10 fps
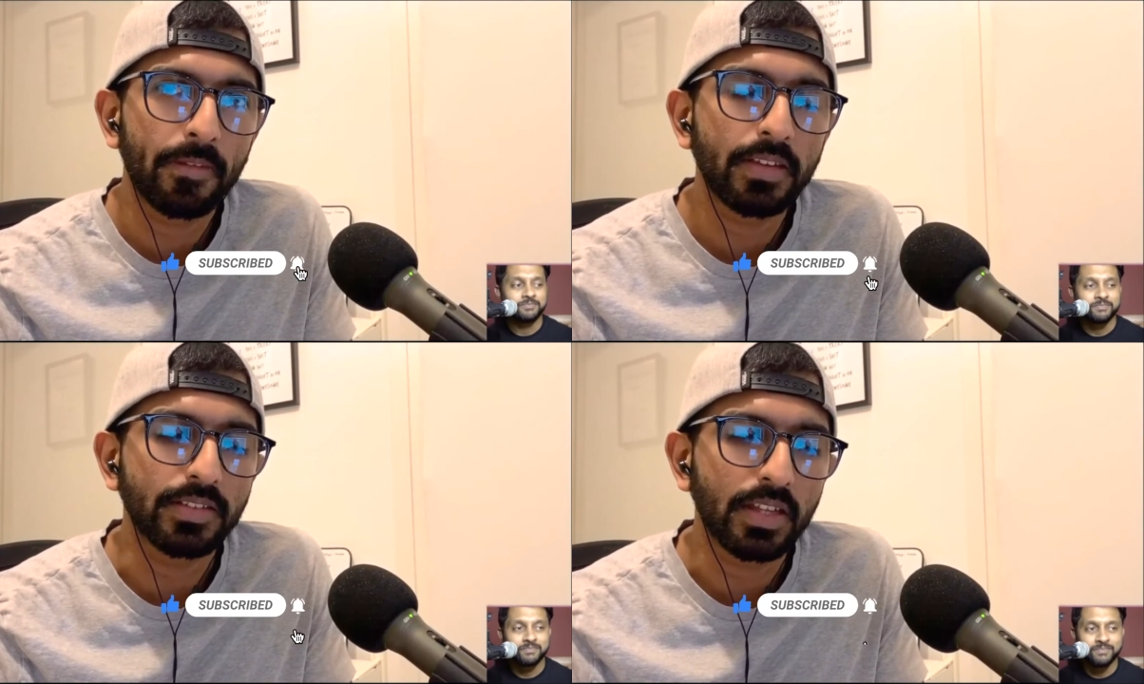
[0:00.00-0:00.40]

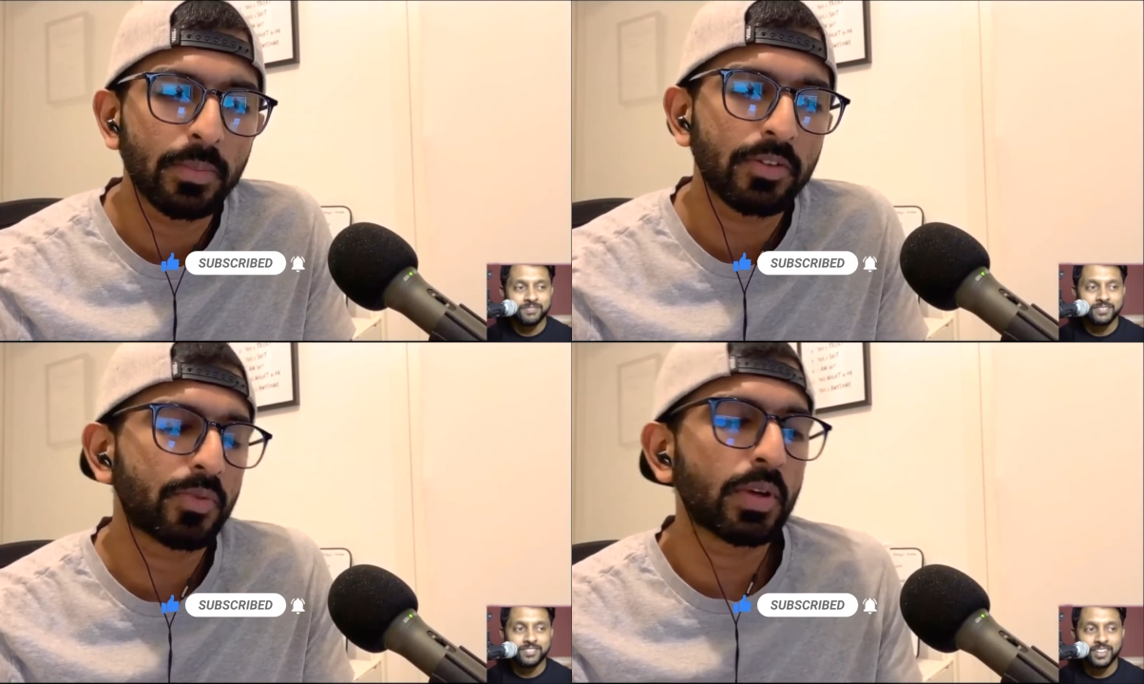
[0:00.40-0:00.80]
Speaker 1: Yes, I
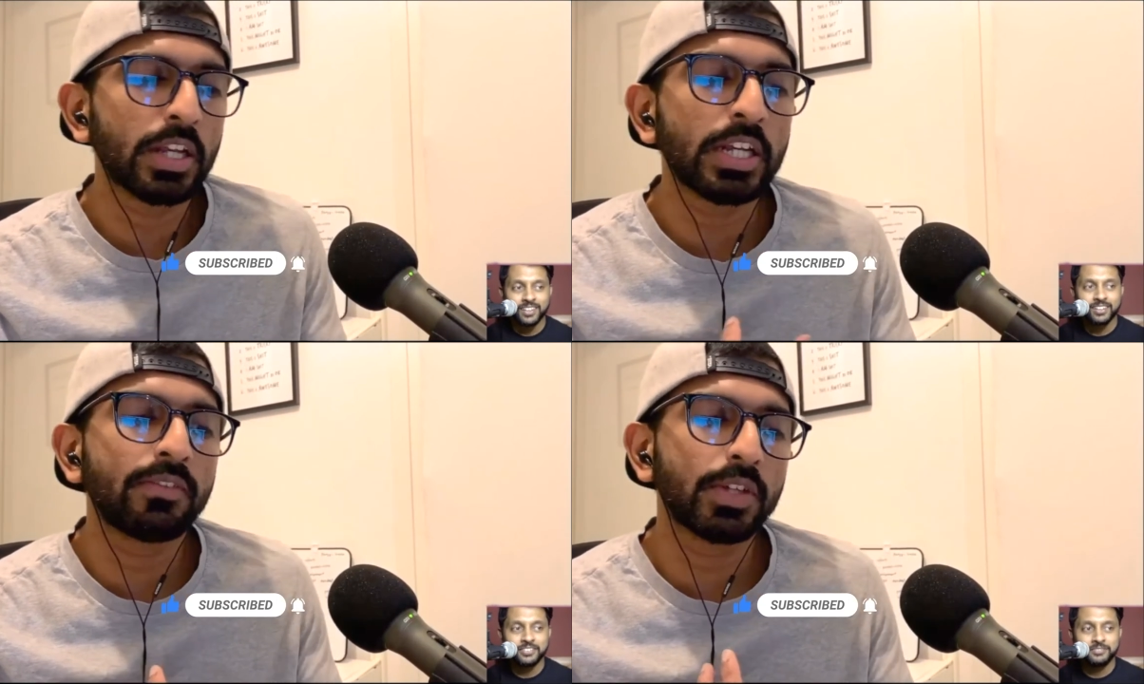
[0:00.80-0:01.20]
mean for
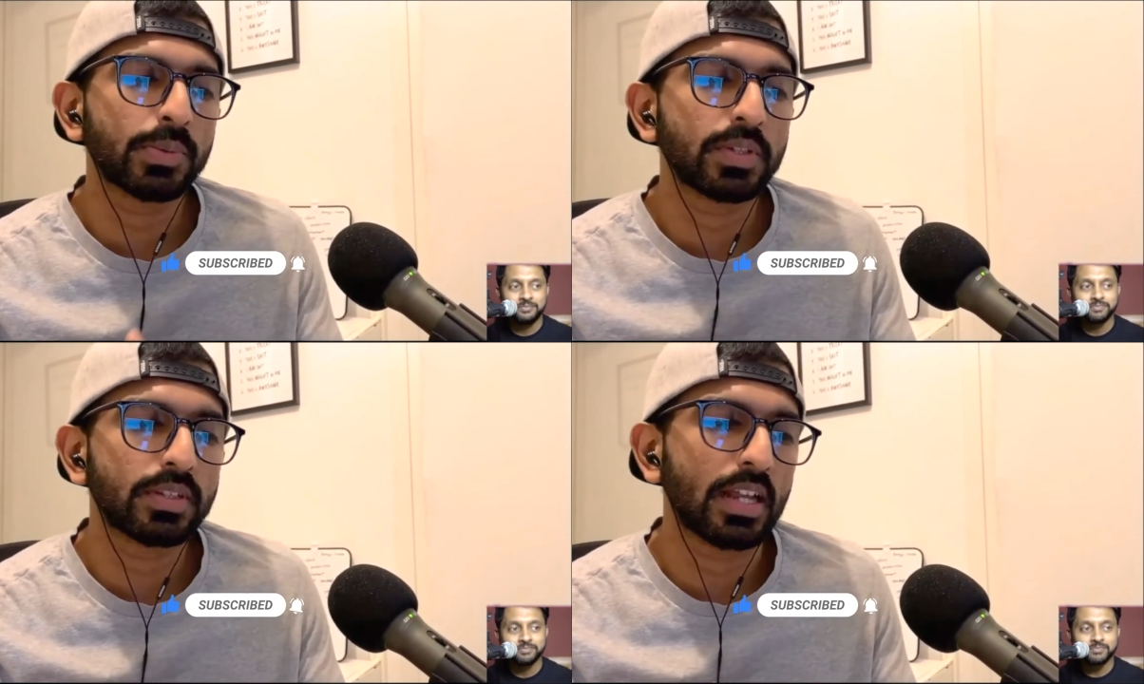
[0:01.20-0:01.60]

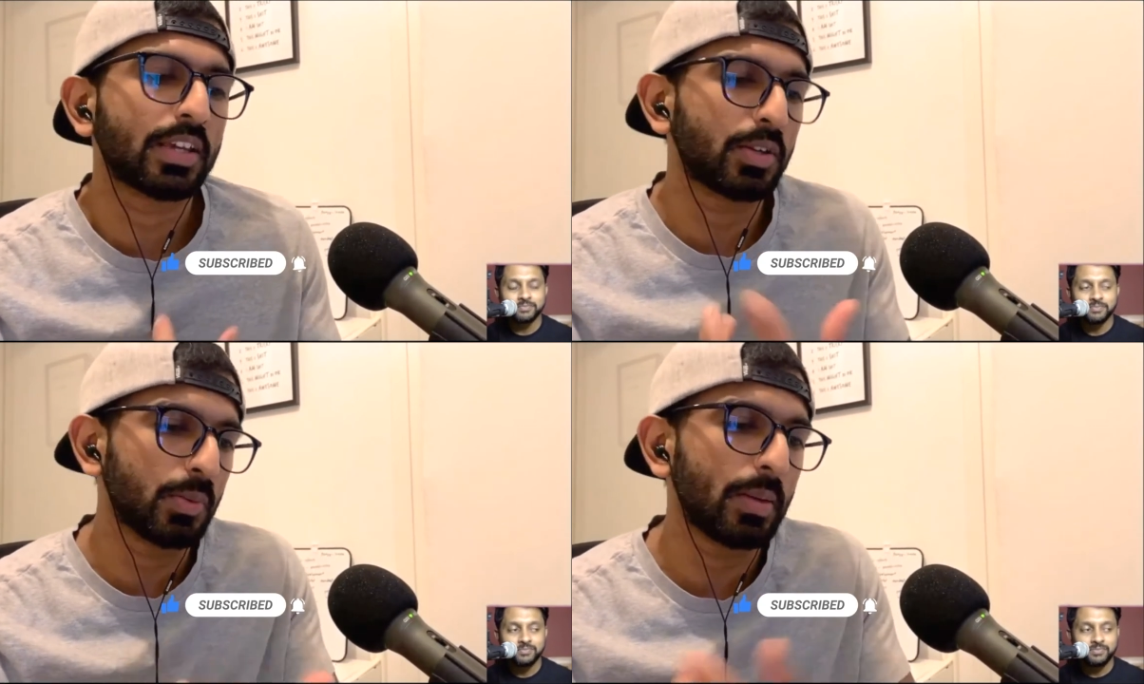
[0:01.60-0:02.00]
individuals
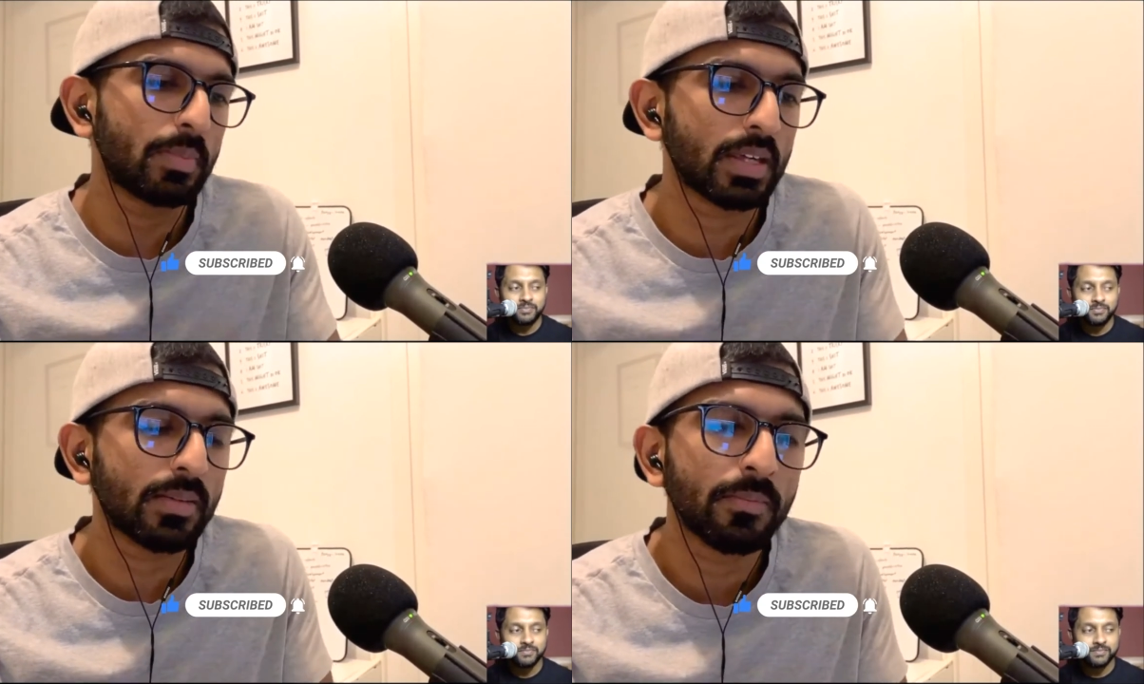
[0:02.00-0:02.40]
like you and
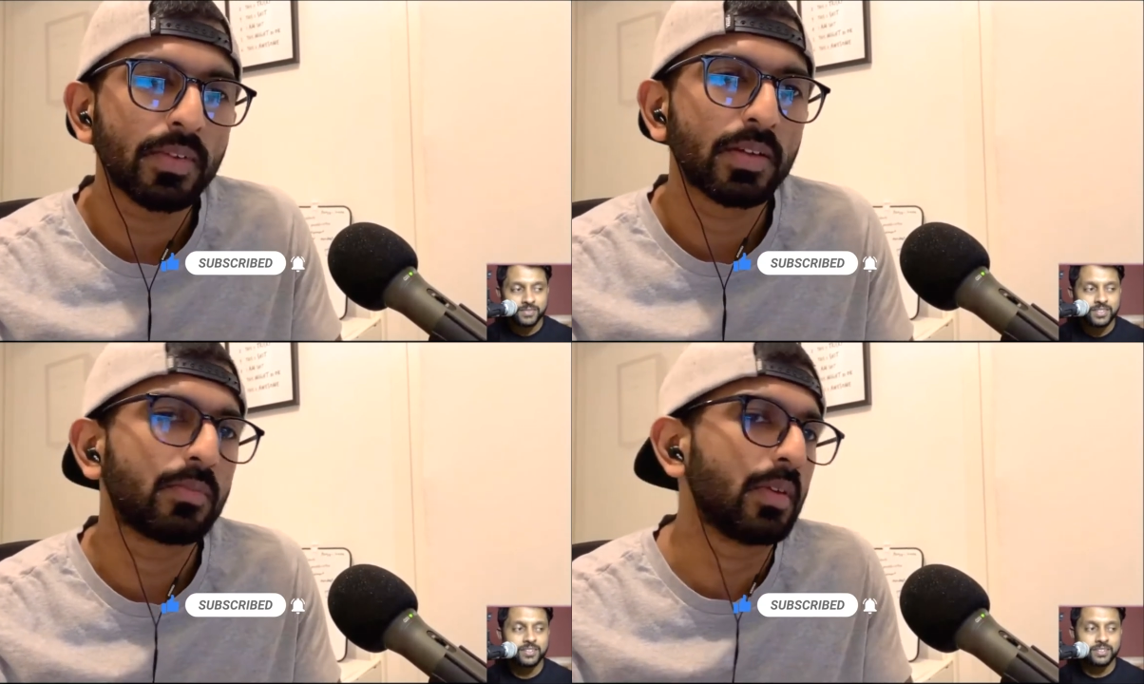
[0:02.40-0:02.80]
me,
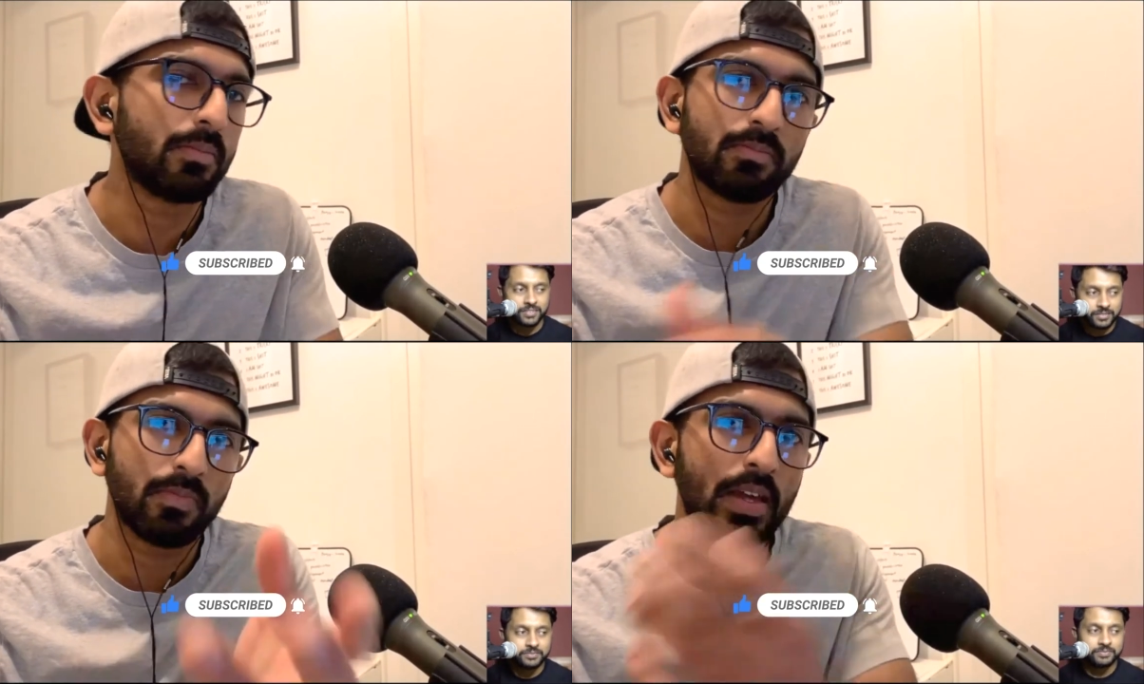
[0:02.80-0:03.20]

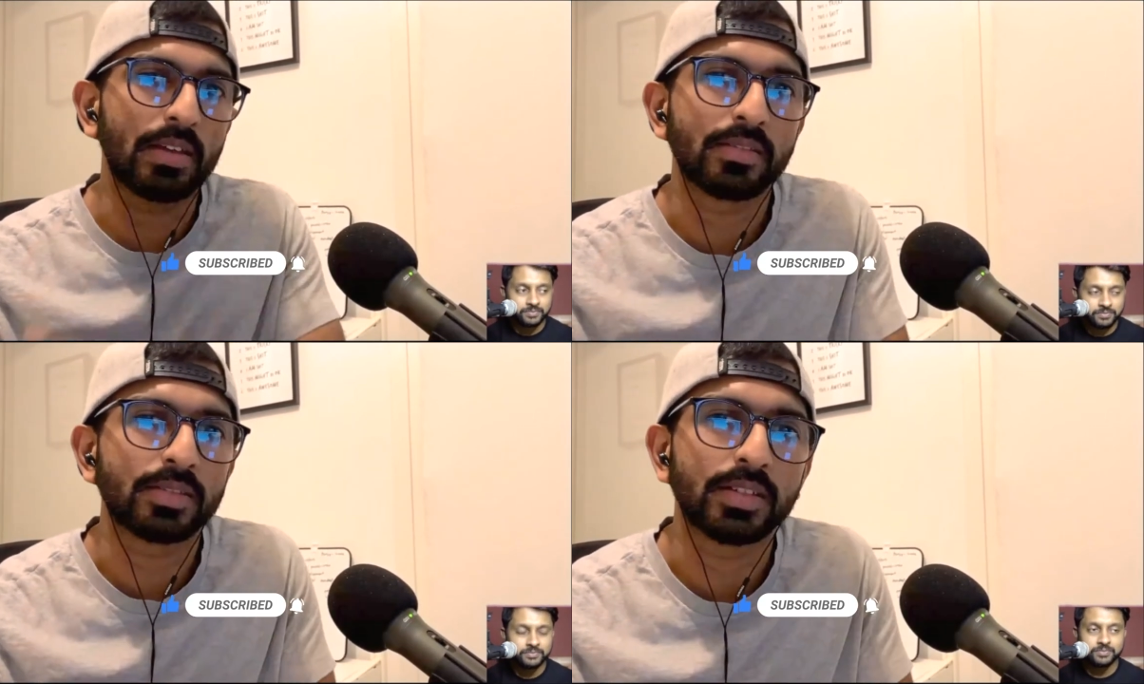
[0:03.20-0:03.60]

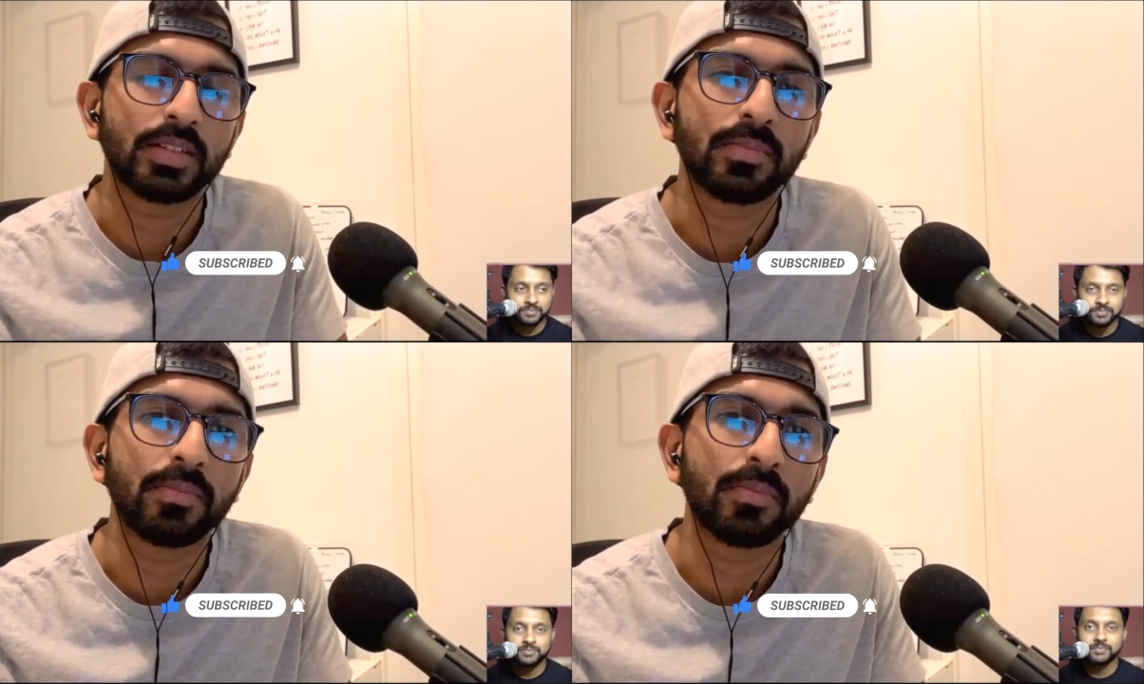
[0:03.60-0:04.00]
and
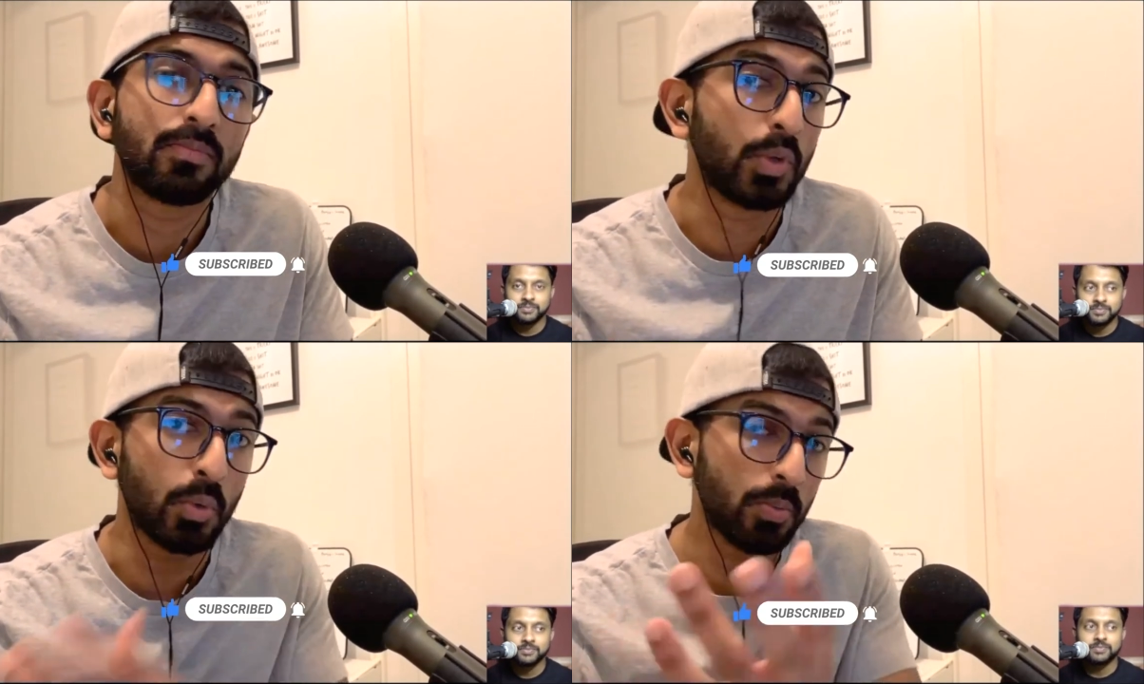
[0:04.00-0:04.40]
um,
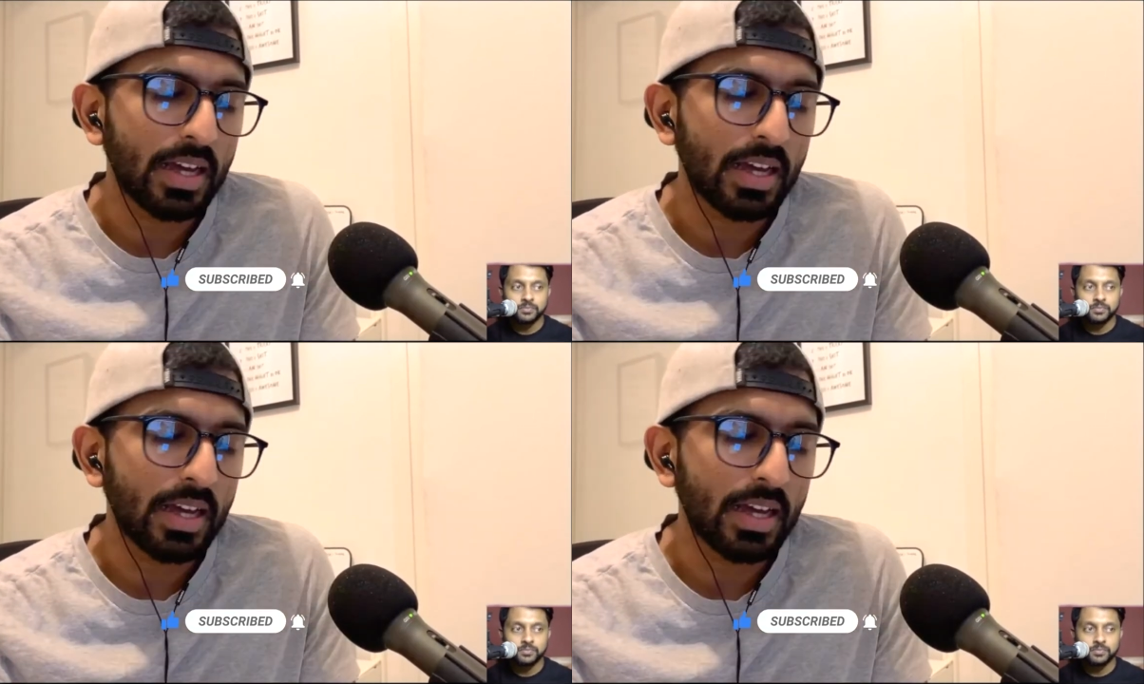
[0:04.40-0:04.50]
you.